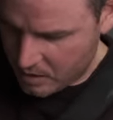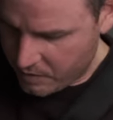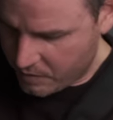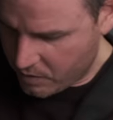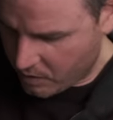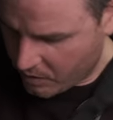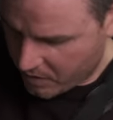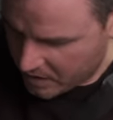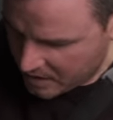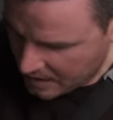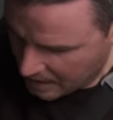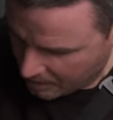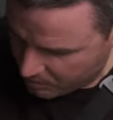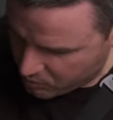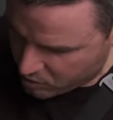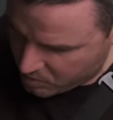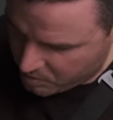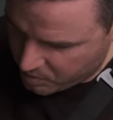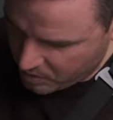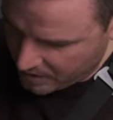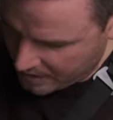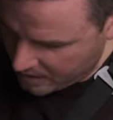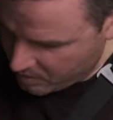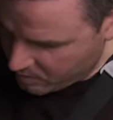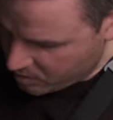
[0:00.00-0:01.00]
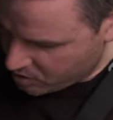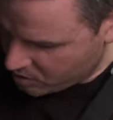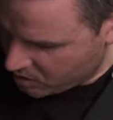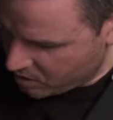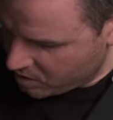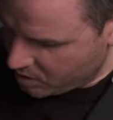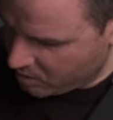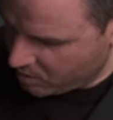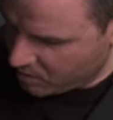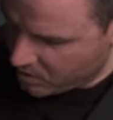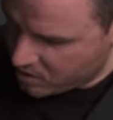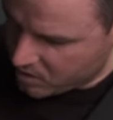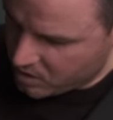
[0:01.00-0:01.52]
you've got the capture plate which can
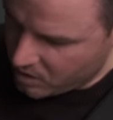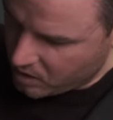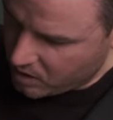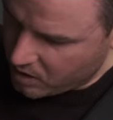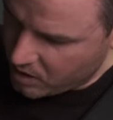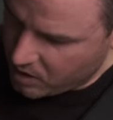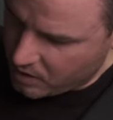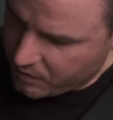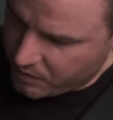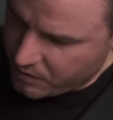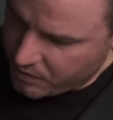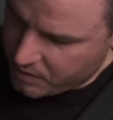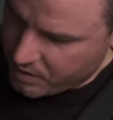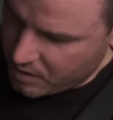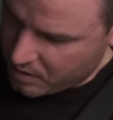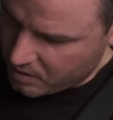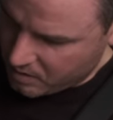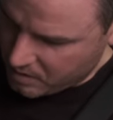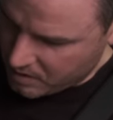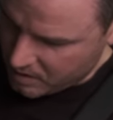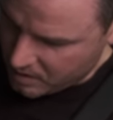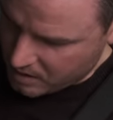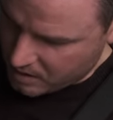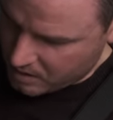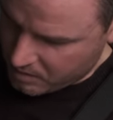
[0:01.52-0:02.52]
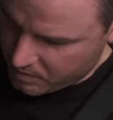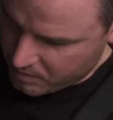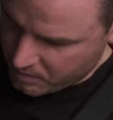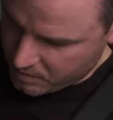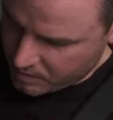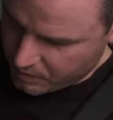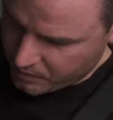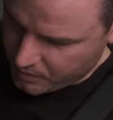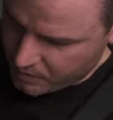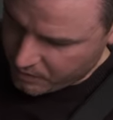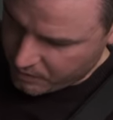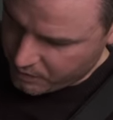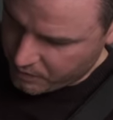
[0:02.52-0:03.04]
go on the side if you've got uh,
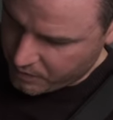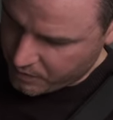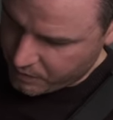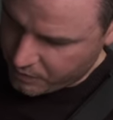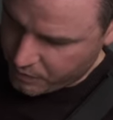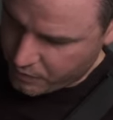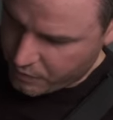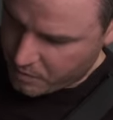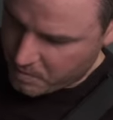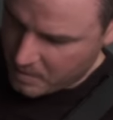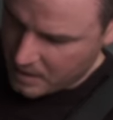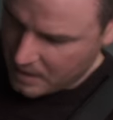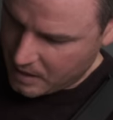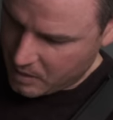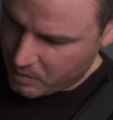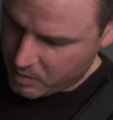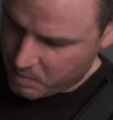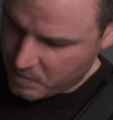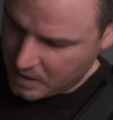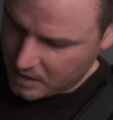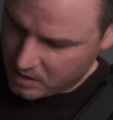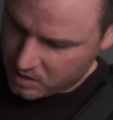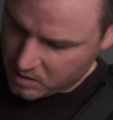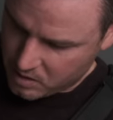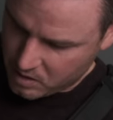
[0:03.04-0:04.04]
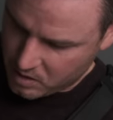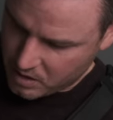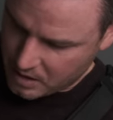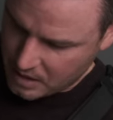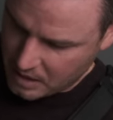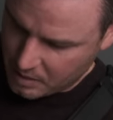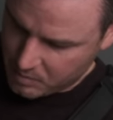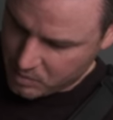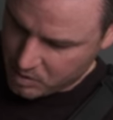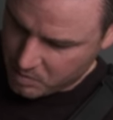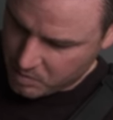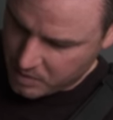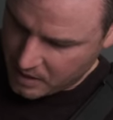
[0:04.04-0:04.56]
if, if, you're familiar with Peak Design
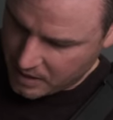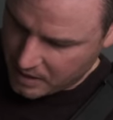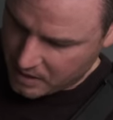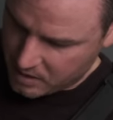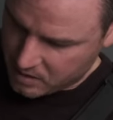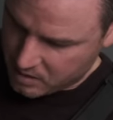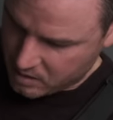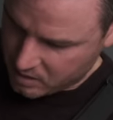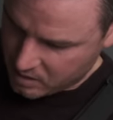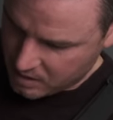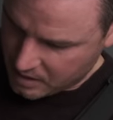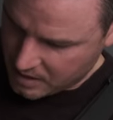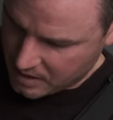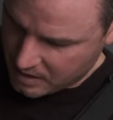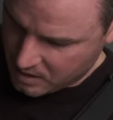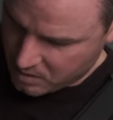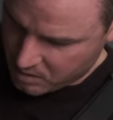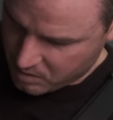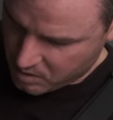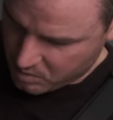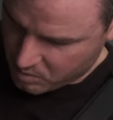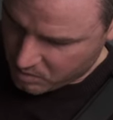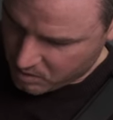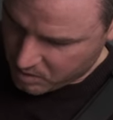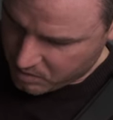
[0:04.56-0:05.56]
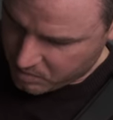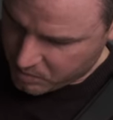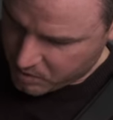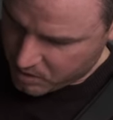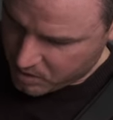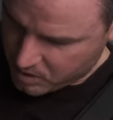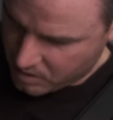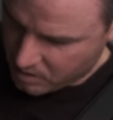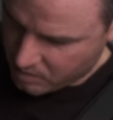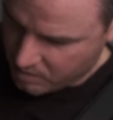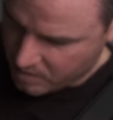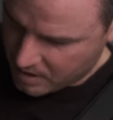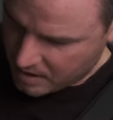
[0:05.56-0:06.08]
capture plates I can get another one and put
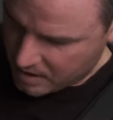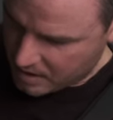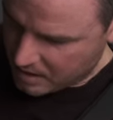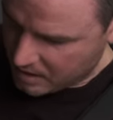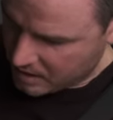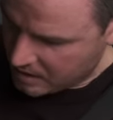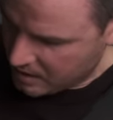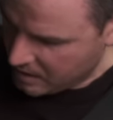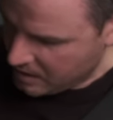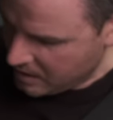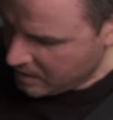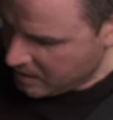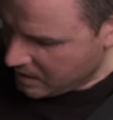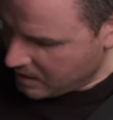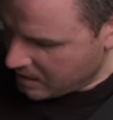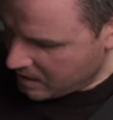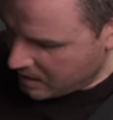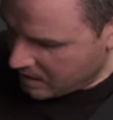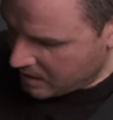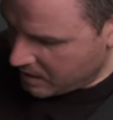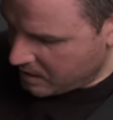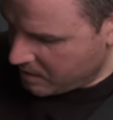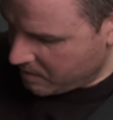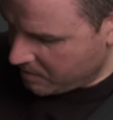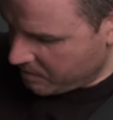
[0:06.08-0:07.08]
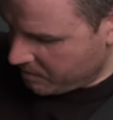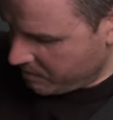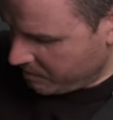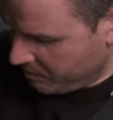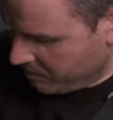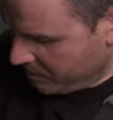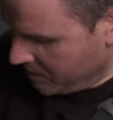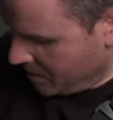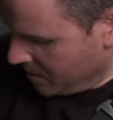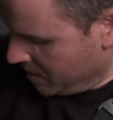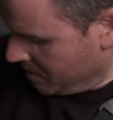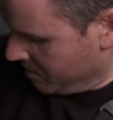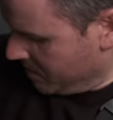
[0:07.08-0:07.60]
it on there um,
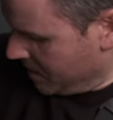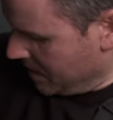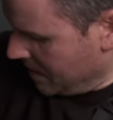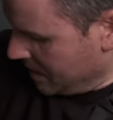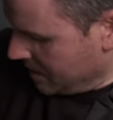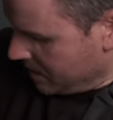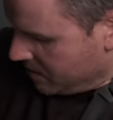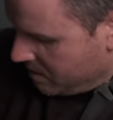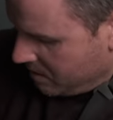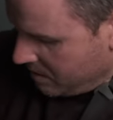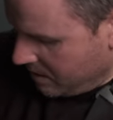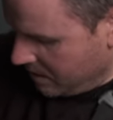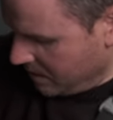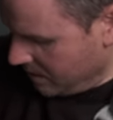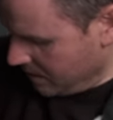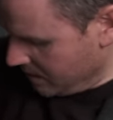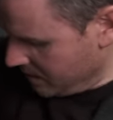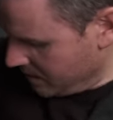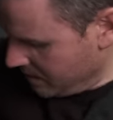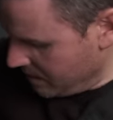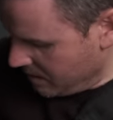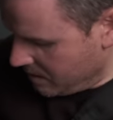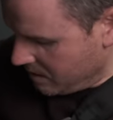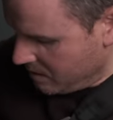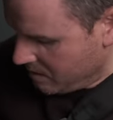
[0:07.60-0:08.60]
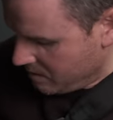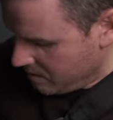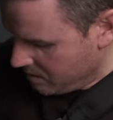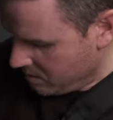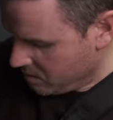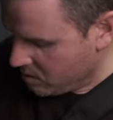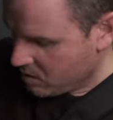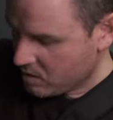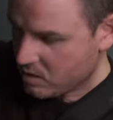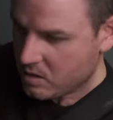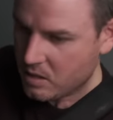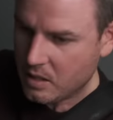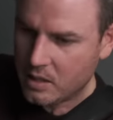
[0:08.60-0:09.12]
but that's, that is it.
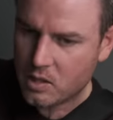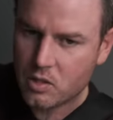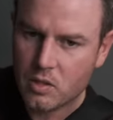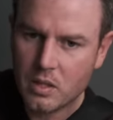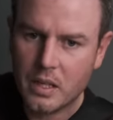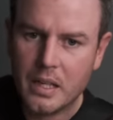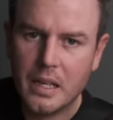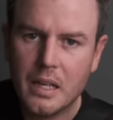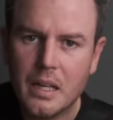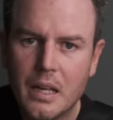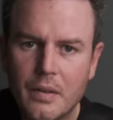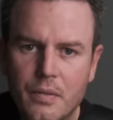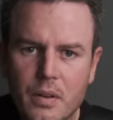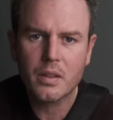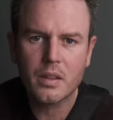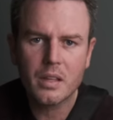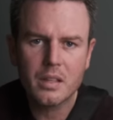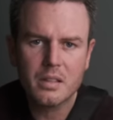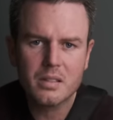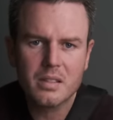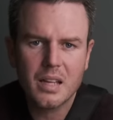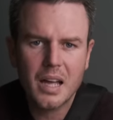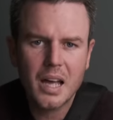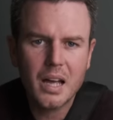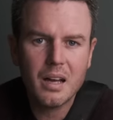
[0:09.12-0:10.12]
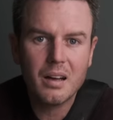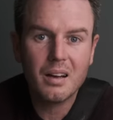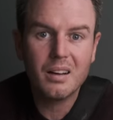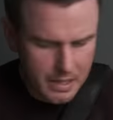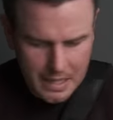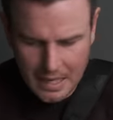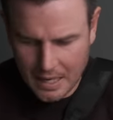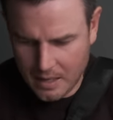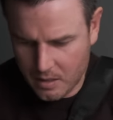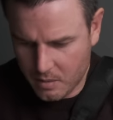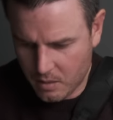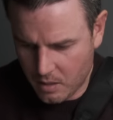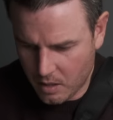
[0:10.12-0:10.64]
It's just literally everything's there.
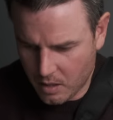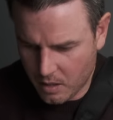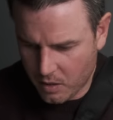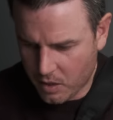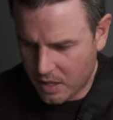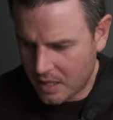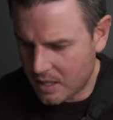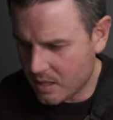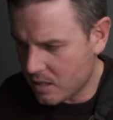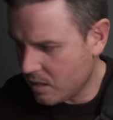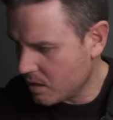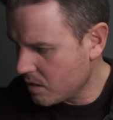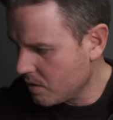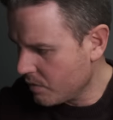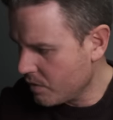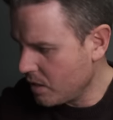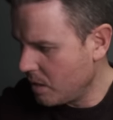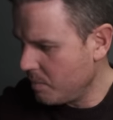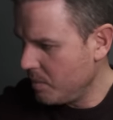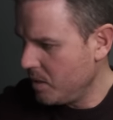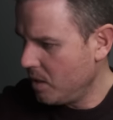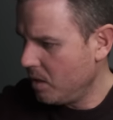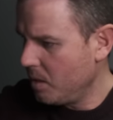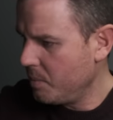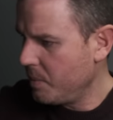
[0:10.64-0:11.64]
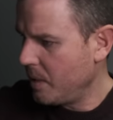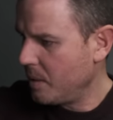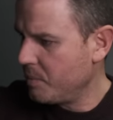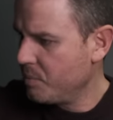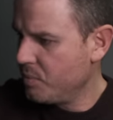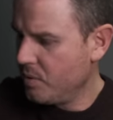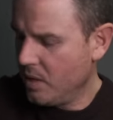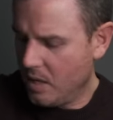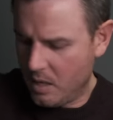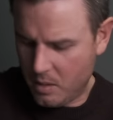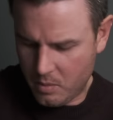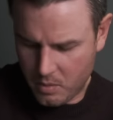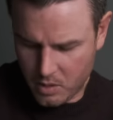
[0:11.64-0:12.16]
Can I think I've got my iPad
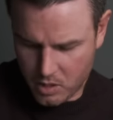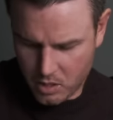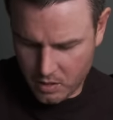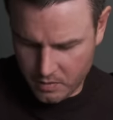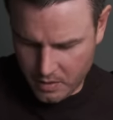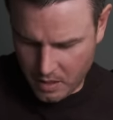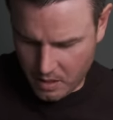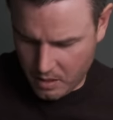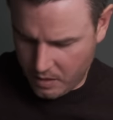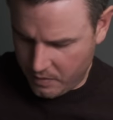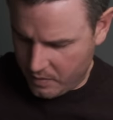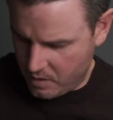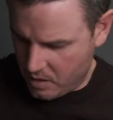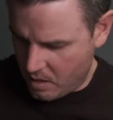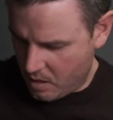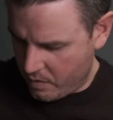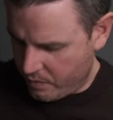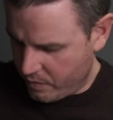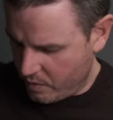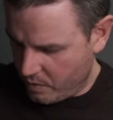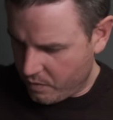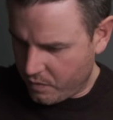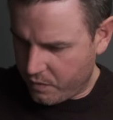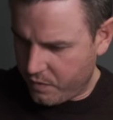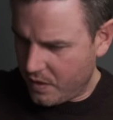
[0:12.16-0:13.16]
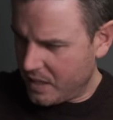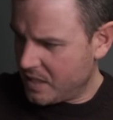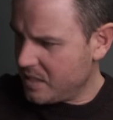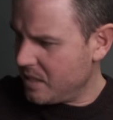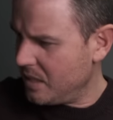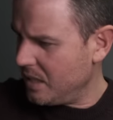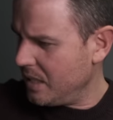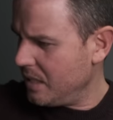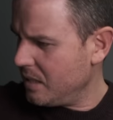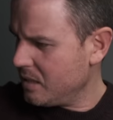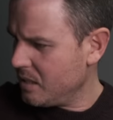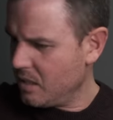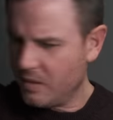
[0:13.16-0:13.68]
Pro, which I don't even know if it will fit
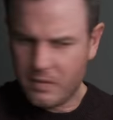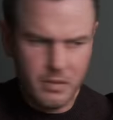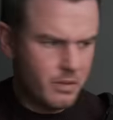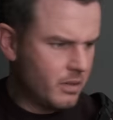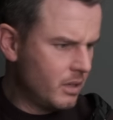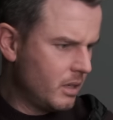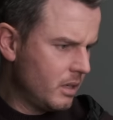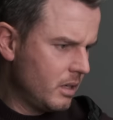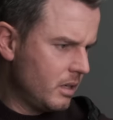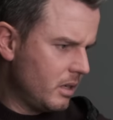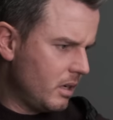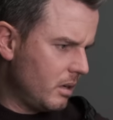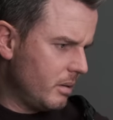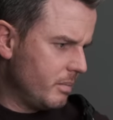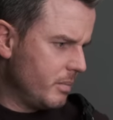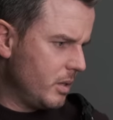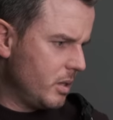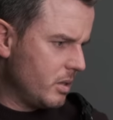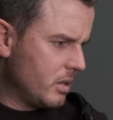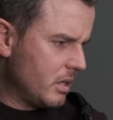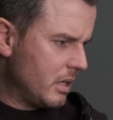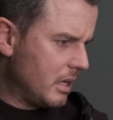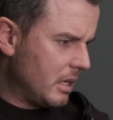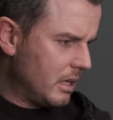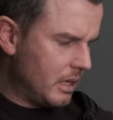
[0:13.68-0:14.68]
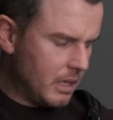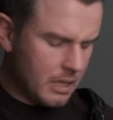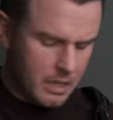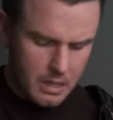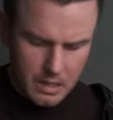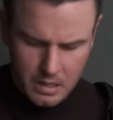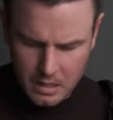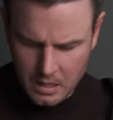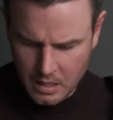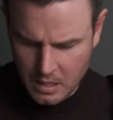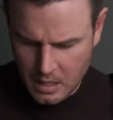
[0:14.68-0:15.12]
in here. I don't even, oh, I'm using it here.